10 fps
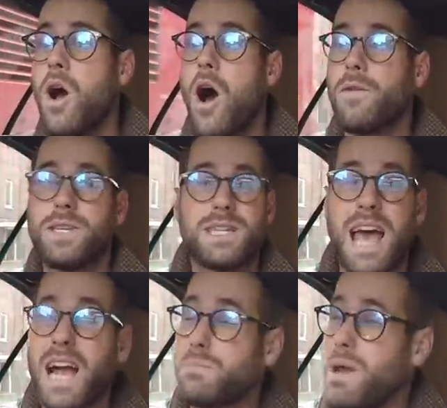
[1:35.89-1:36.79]
After the
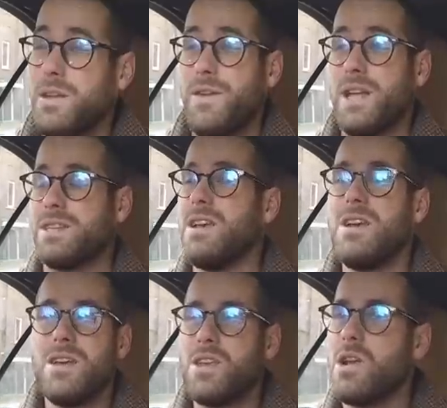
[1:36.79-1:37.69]
tax benefits,
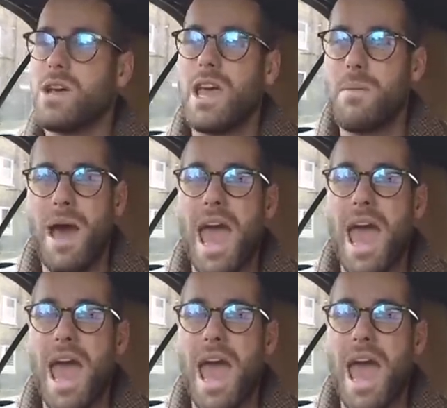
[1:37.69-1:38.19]
you're looking at about